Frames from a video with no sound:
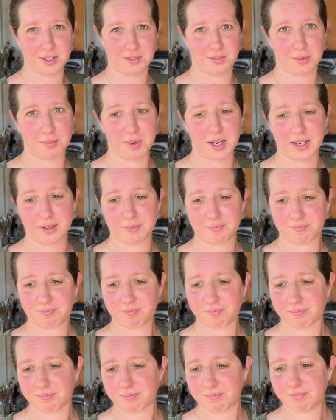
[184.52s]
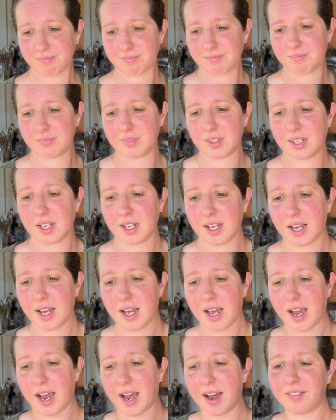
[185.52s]
for me.
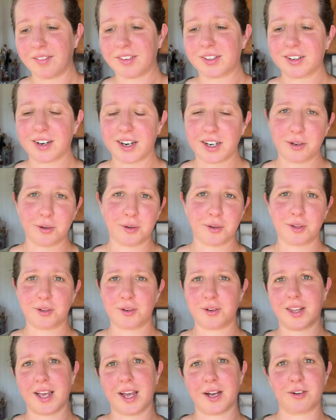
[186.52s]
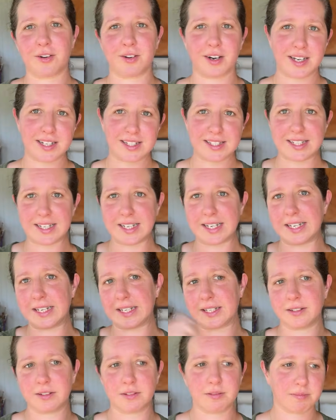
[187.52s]
After I go through that
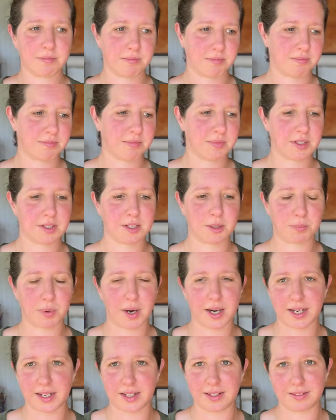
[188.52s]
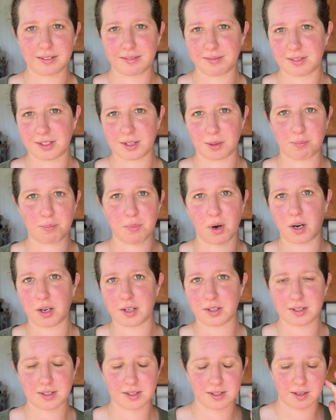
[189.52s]
crazy spreading some
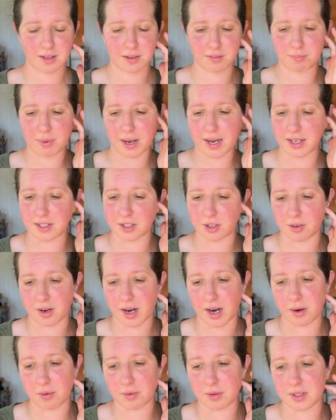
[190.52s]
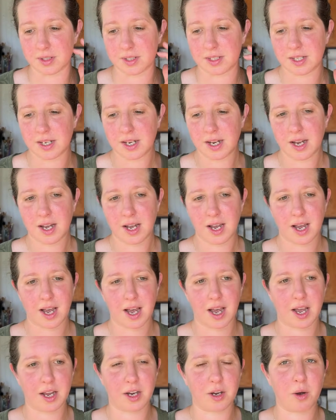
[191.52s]
marks of paint around,
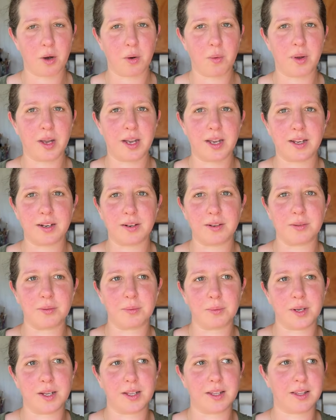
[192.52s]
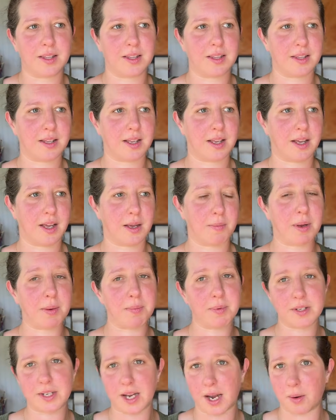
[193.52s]
I go in with a
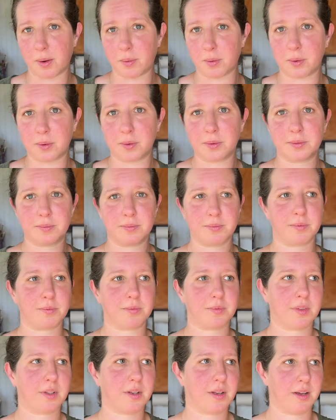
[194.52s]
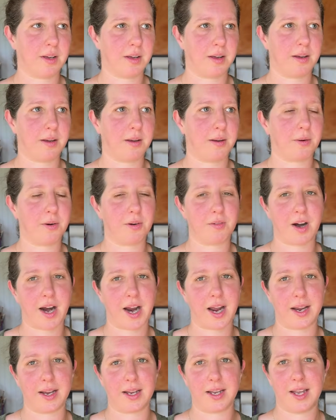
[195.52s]
paper towel or
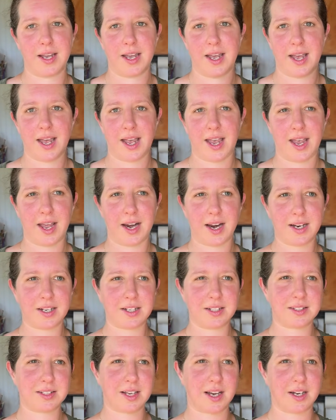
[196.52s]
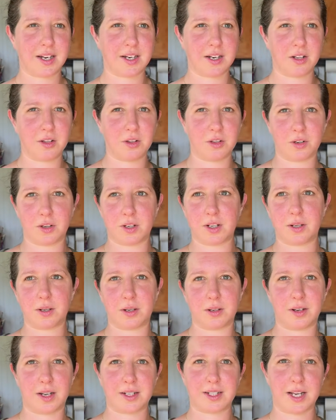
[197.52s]
rag, and I just kind of look.
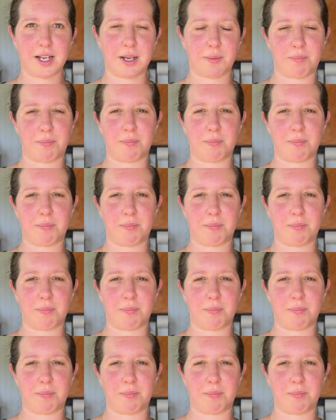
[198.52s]
I take